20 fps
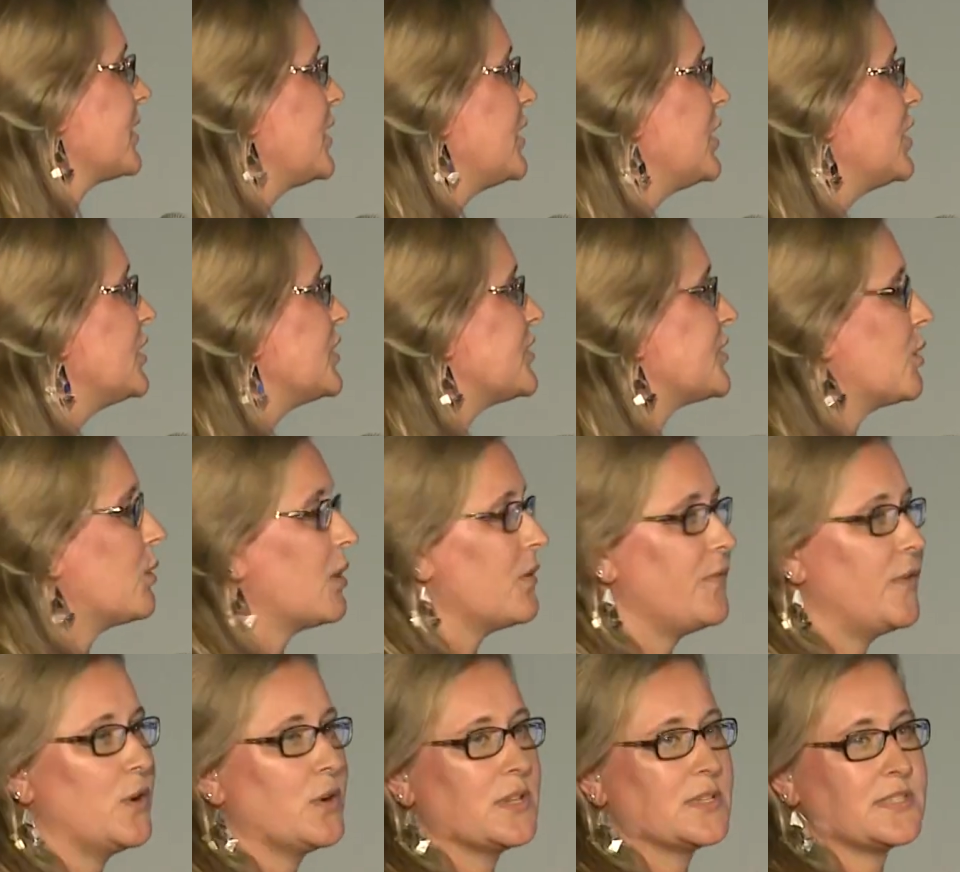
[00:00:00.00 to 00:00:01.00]
So our
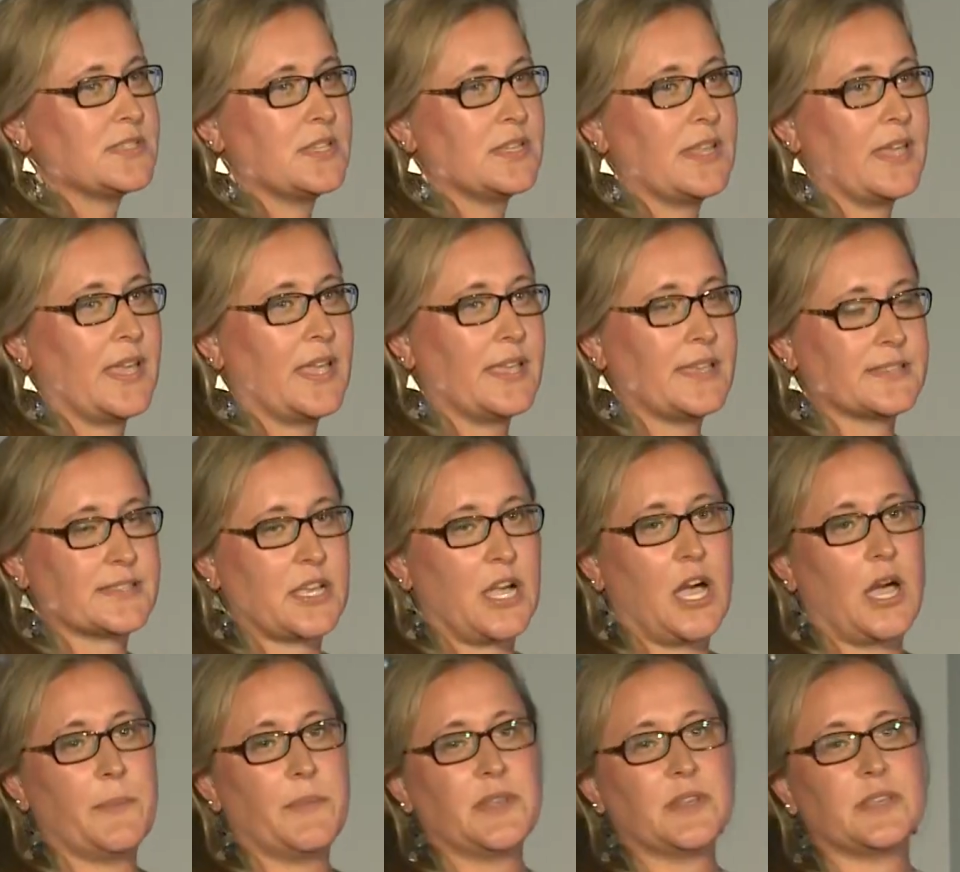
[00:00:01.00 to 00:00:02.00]
focus today is
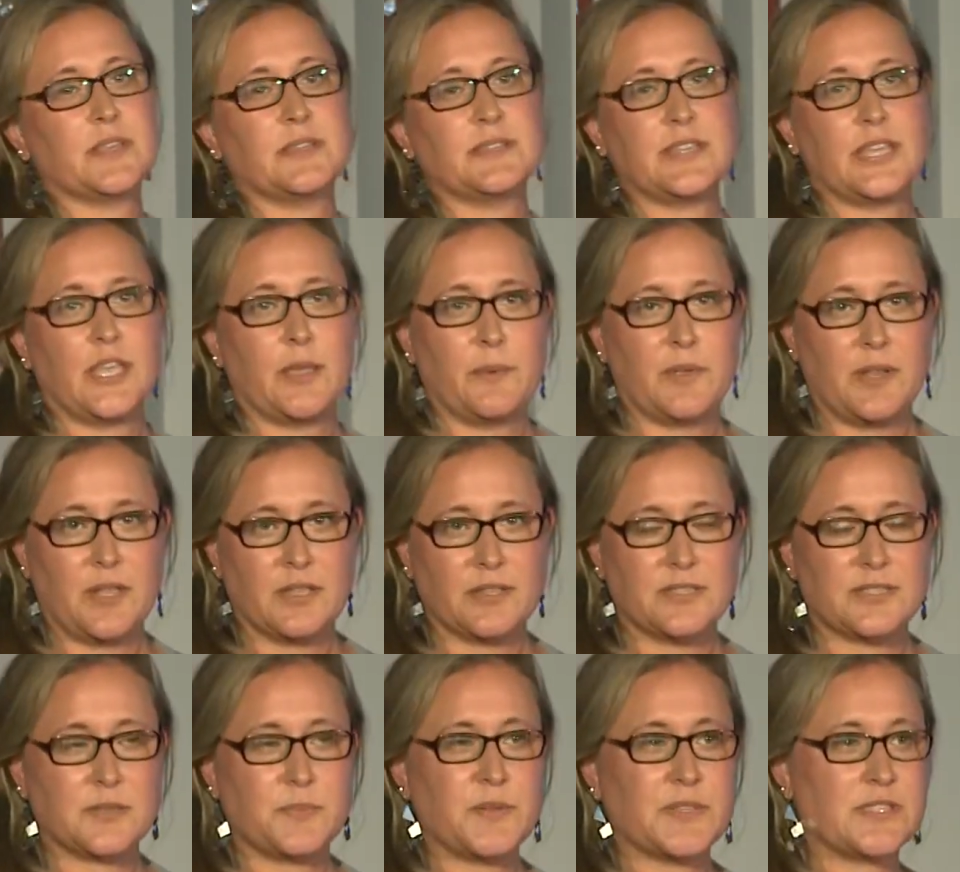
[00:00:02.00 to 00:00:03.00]
common contaminants,
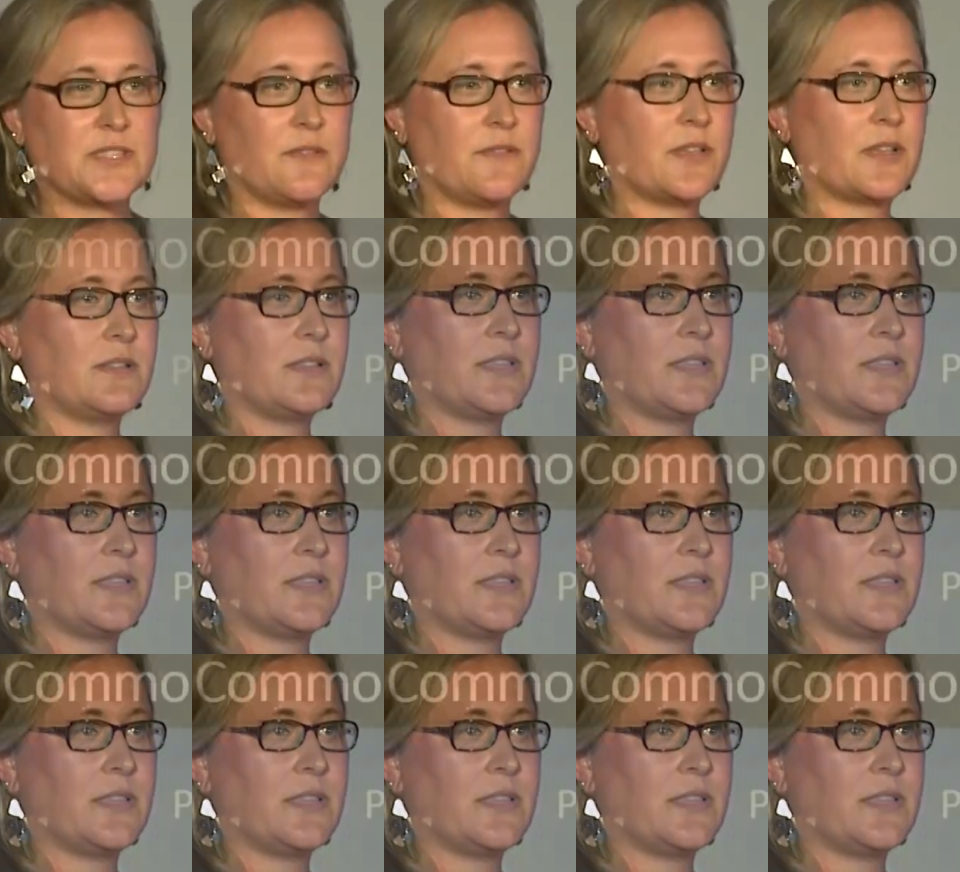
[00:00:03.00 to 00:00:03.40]
specifically